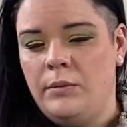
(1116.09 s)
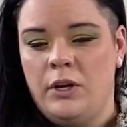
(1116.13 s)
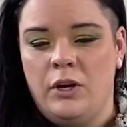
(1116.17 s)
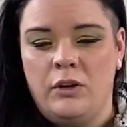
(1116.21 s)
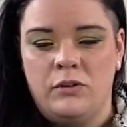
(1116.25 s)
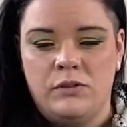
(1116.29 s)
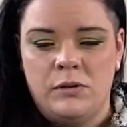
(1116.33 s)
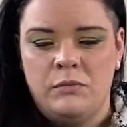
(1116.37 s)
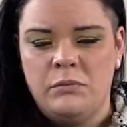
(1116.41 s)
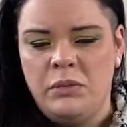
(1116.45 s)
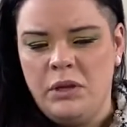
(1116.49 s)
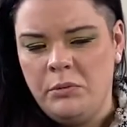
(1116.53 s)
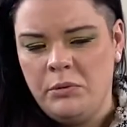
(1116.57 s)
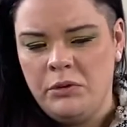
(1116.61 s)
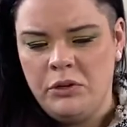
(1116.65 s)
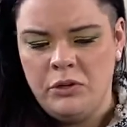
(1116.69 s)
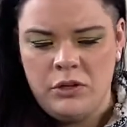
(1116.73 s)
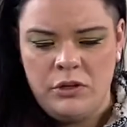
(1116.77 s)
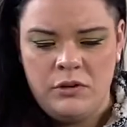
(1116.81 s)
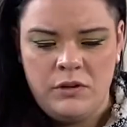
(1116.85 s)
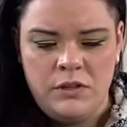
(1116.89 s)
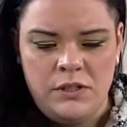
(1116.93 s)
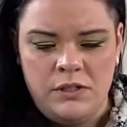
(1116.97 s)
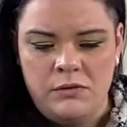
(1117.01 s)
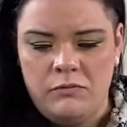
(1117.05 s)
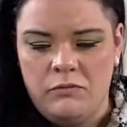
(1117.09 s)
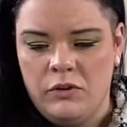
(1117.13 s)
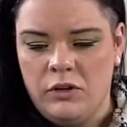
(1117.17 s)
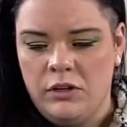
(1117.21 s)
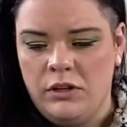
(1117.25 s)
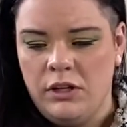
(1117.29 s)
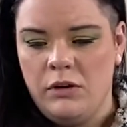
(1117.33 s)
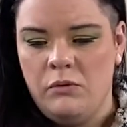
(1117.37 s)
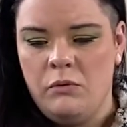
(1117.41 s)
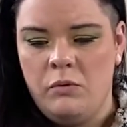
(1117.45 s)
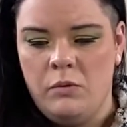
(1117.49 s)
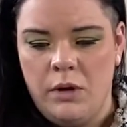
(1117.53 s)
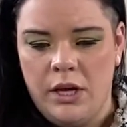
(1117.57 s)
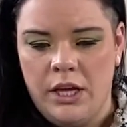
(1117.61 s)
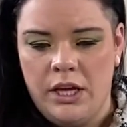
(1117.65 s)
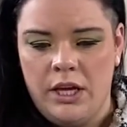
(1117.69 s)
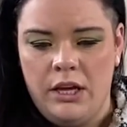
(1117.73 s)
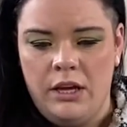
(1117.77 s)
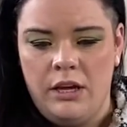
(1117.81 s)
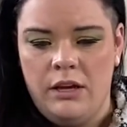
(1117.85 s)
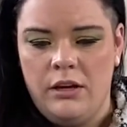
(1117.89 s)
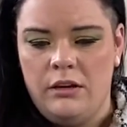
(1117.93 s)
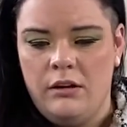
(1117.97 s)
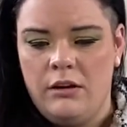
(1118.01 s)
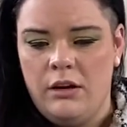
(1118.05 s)
Some people are doing some really
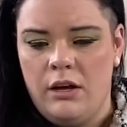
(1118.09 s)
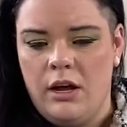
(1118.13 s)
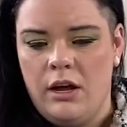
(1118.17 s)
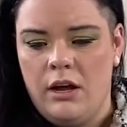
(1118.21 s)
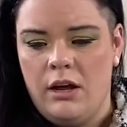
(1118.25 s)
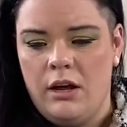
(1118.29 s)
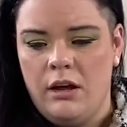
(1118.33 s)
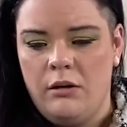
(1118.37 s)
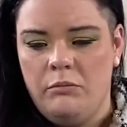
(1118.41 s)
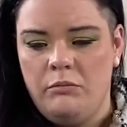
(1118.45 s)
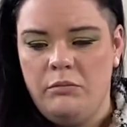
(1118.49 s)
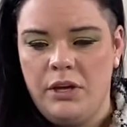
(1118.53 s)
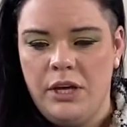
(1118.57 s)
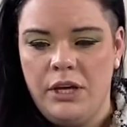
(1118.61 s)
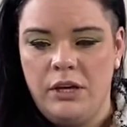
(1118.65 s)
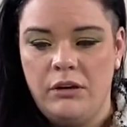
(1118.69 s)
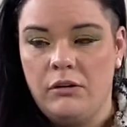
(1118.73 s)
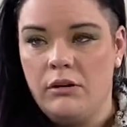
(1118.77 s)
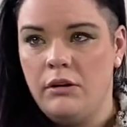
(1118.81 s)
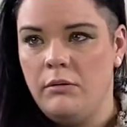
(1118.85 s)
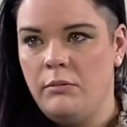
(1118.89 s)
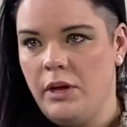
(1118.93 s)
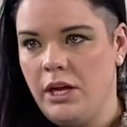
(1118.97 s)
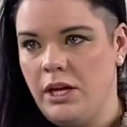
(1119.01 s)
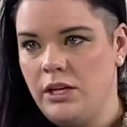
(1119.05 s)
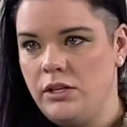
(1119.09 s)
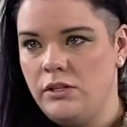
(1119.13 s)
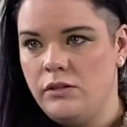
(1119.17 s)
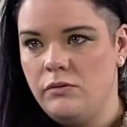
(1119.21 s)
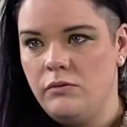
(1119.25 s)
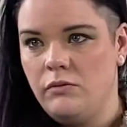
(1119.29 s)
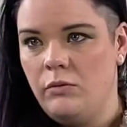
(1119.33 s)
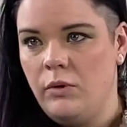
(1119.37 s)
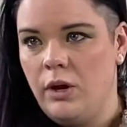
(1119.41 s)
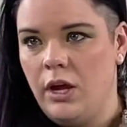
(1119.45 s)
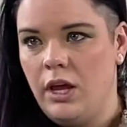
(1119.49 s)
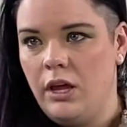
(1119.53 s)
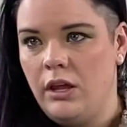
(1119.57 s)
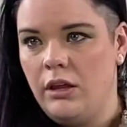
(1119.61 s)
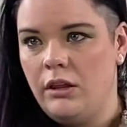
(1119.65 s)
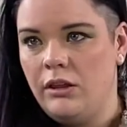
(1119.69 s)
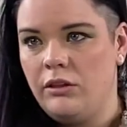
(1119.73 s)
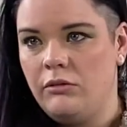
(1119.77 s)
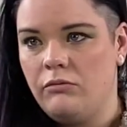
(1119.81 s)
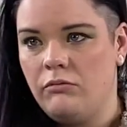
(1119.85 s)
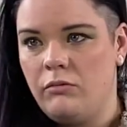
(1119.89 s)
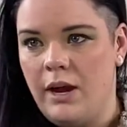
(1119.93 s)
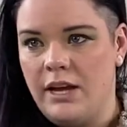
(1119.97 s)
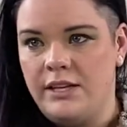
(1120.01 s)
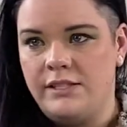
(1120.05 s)
wicked pyramids with
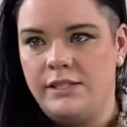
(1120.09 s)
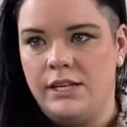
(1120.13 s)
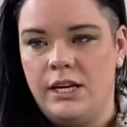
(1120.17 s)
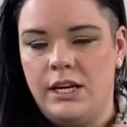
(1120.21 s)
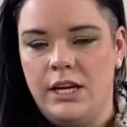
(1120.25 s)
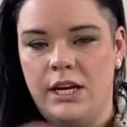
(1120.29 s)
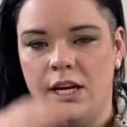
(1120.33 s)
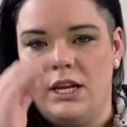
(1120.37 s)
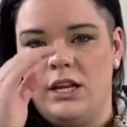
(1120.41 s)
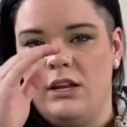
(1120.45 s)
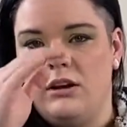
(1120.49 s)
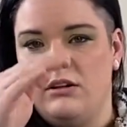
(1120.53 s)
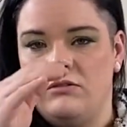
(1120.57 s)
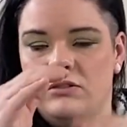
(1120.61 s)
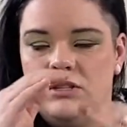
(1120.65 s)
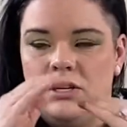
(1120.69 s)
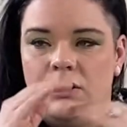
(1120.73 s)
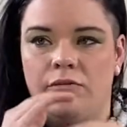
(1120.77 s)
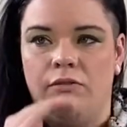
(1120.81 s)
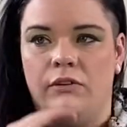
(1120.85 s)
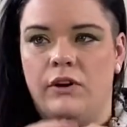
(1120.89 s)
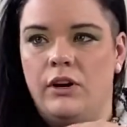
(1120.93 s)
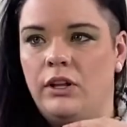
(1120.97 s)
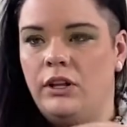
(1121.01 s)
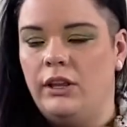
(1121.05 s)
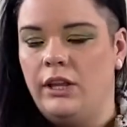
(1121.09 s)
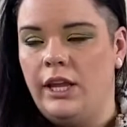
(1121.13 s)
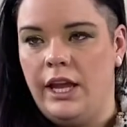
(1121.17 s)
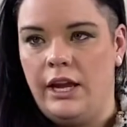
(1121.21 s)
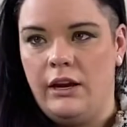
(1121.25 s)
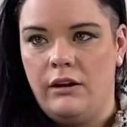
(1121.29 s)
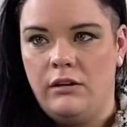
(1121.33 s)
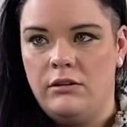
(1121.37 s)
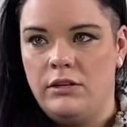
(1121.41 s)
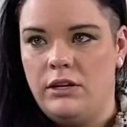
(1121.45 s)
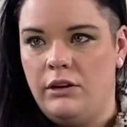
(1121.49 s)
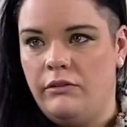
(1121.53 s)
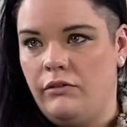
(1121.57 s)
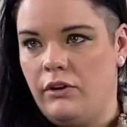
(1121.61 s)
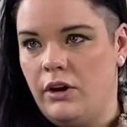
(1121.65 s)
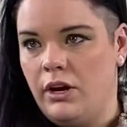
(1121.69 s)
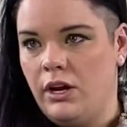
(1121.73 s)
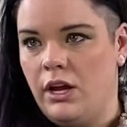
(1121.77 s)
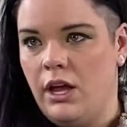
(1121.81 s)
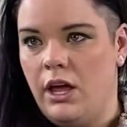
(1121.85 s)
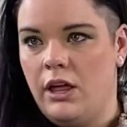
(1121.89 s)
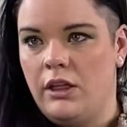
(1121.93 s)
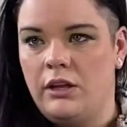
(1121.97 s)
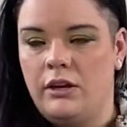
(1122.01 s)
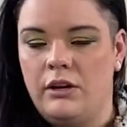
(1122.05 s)
resin, and they're different layered, different
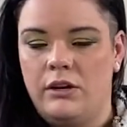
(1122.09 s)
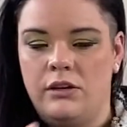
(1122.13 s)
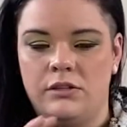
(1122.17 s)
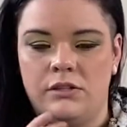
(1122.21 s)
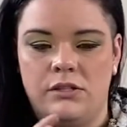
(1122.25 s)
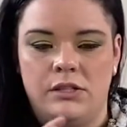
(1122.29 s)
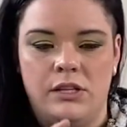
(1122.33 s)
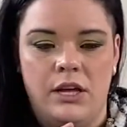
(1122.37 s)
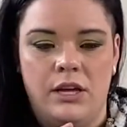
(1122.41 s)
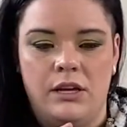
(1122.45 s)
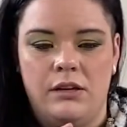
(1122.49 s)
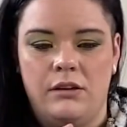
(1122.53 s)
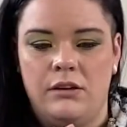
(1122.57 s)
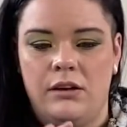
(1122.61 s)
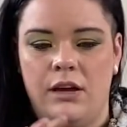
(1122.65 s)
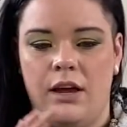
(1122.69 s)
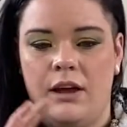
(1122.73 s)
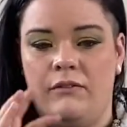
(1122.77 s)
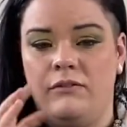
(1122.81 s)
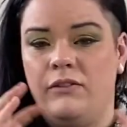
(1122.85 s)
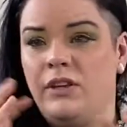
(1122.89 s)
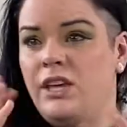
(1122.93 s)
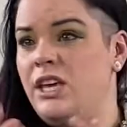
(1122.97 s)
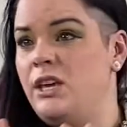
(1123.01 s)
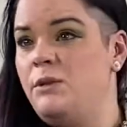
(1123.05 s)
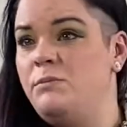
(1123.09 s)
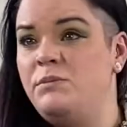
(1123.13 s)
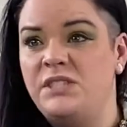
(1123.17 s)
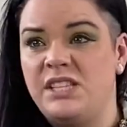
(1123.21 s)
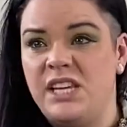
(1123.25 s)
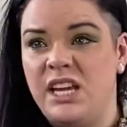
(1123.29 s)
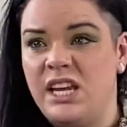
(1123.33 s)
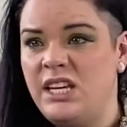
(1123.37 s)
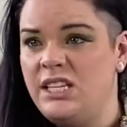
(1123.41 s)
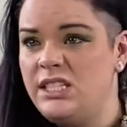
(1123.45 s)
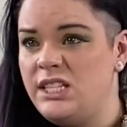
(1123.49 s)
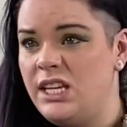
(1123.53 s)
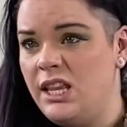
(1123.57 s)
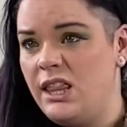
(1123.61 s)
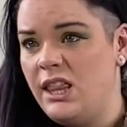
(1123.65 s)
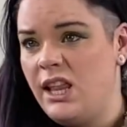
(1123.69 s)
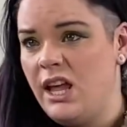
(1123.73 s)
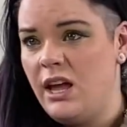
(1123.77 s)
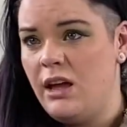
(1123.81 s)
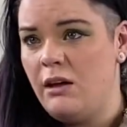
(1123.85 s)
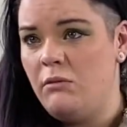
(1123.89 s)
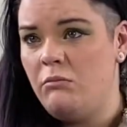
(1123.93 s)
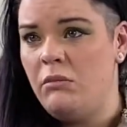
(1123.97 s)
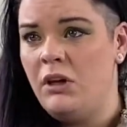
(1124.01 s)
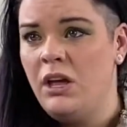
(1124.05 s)
colors. They have keepsakes in
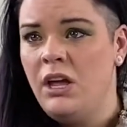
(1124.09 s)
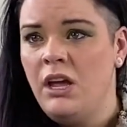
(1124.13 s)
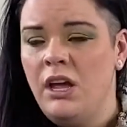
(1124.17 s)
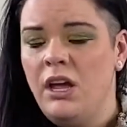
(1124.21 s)
them.